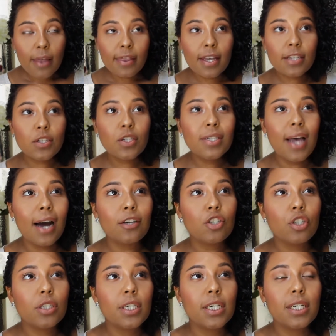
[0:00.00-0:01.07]
This is
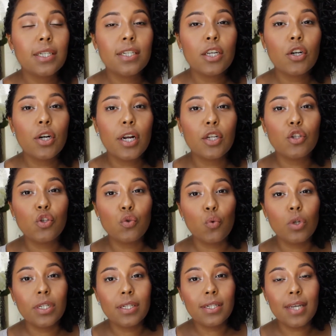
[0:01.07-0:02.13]
actually considered a
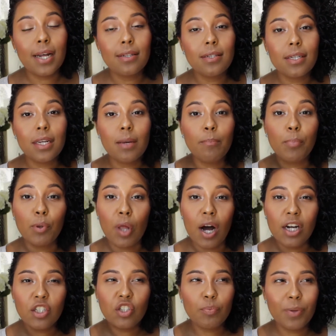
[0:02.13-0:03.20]
dual intensity
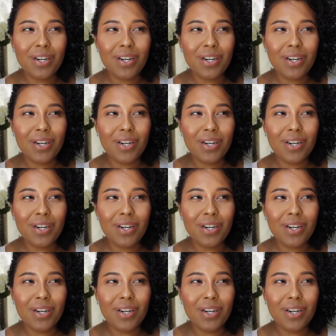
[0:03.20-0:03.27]
blush,